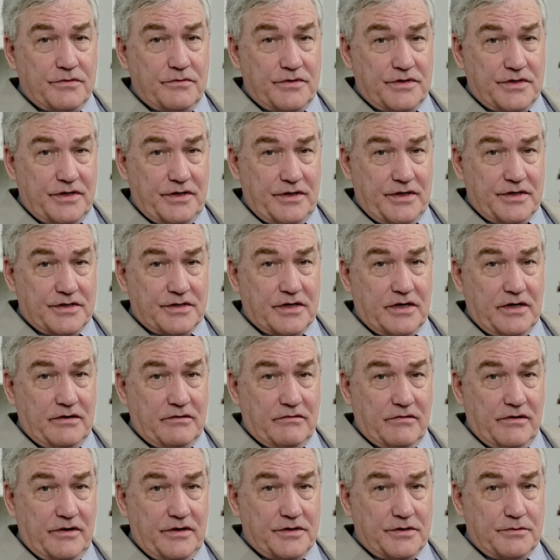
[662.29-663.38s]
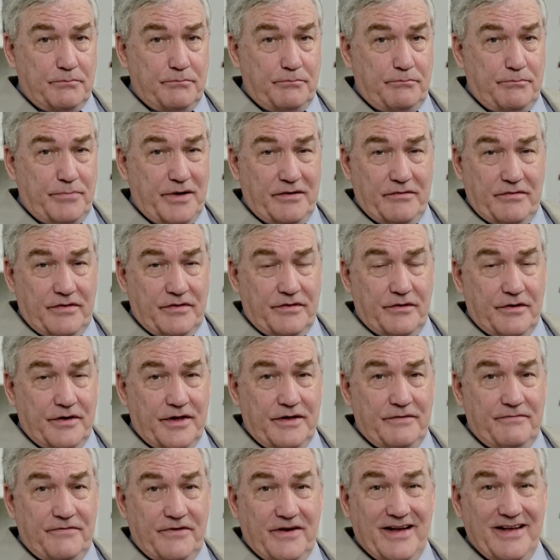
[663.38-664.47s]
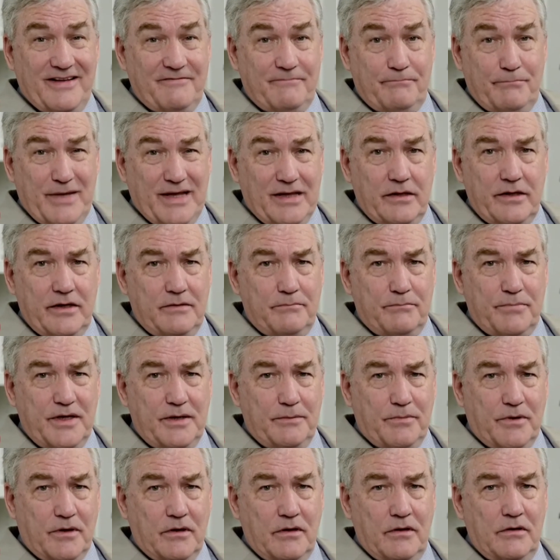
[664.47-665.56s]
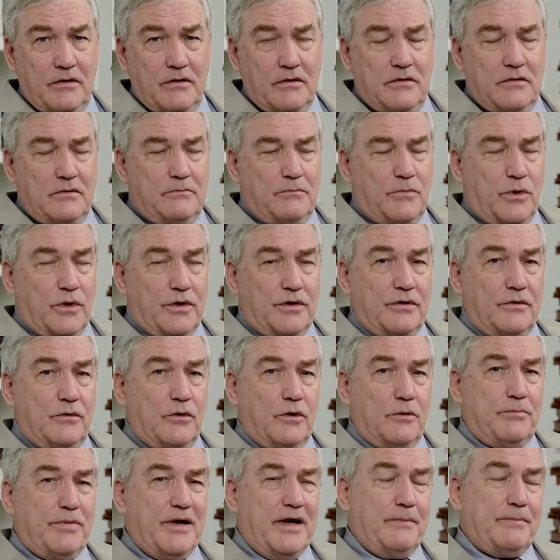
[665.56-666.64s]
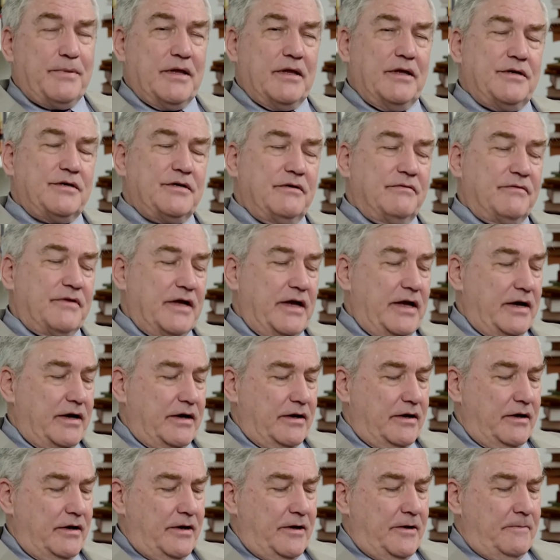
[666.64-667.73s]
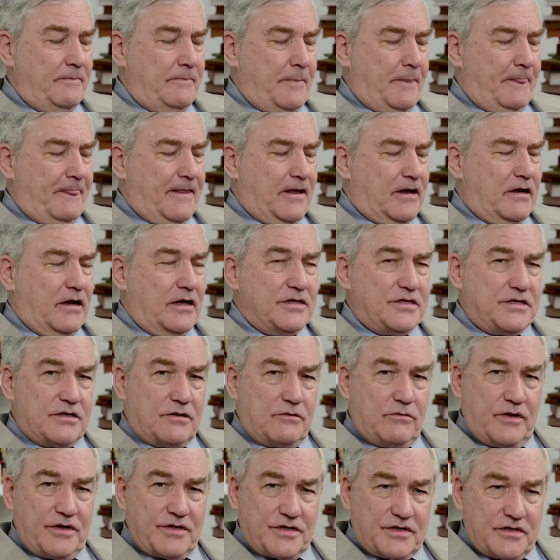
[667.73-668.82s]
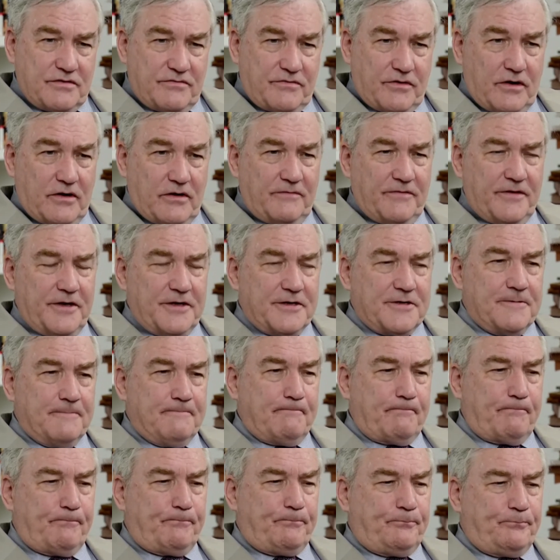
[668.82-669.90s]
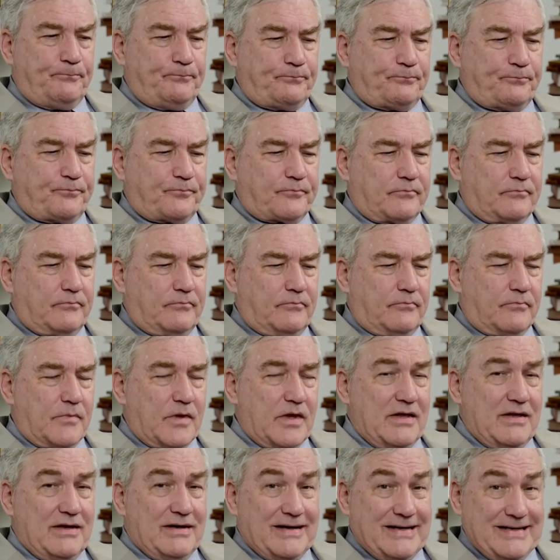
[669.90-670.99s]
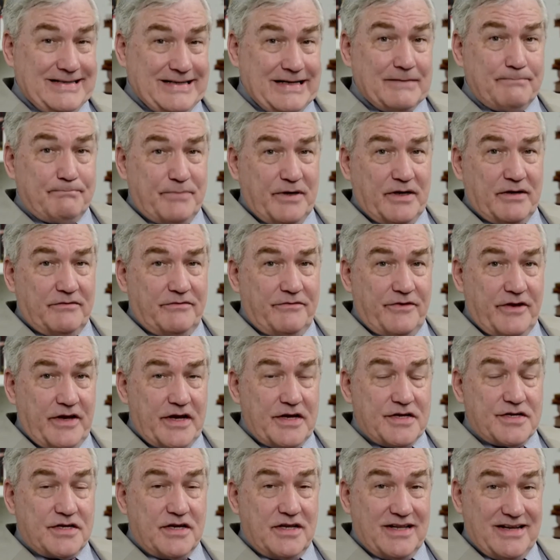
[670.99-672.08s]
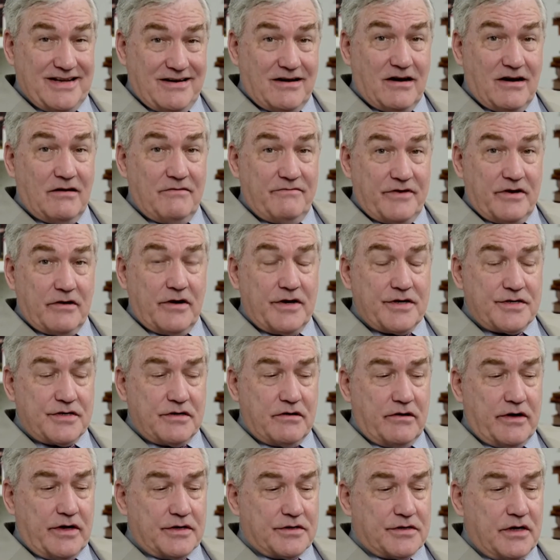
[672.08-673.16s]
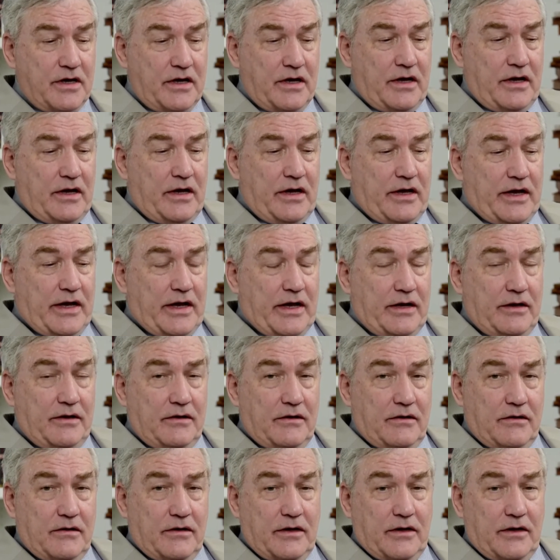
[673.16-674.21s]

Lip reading: which in this country is about 35 million people, more than the whole population of Canada. The consequences of all of this are not being faced, and they are very serious. And